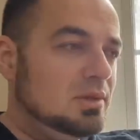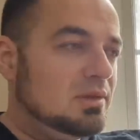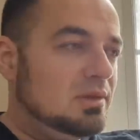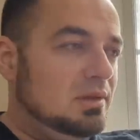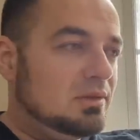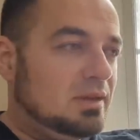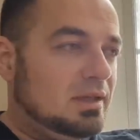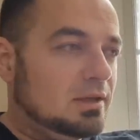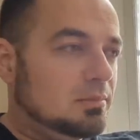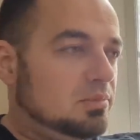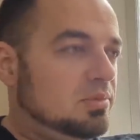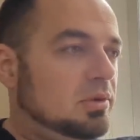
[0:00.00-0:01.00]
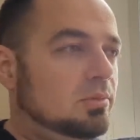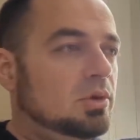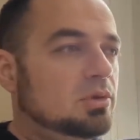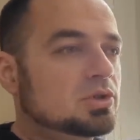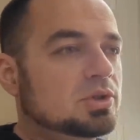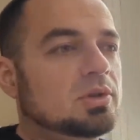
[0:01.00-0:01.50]
doing these like
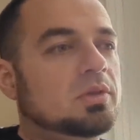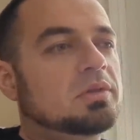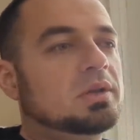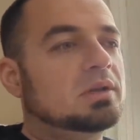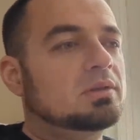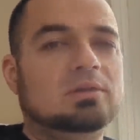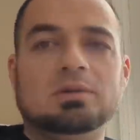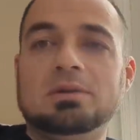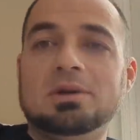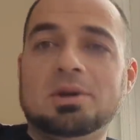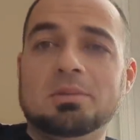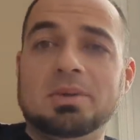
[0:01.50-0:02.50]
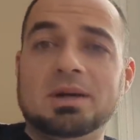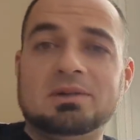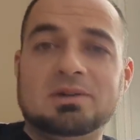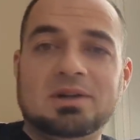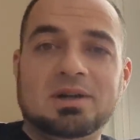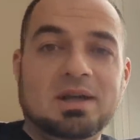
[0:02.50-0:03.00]
promotional things.
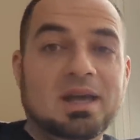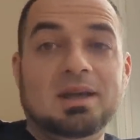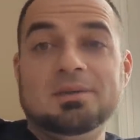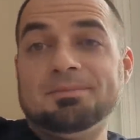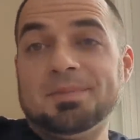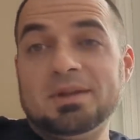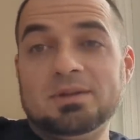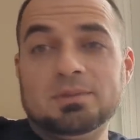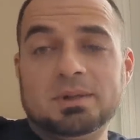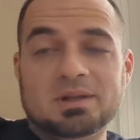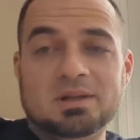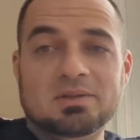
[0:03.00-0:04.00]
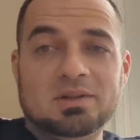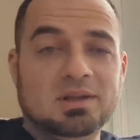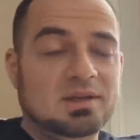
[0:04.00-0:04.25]
But uh, hey, it is what it is, I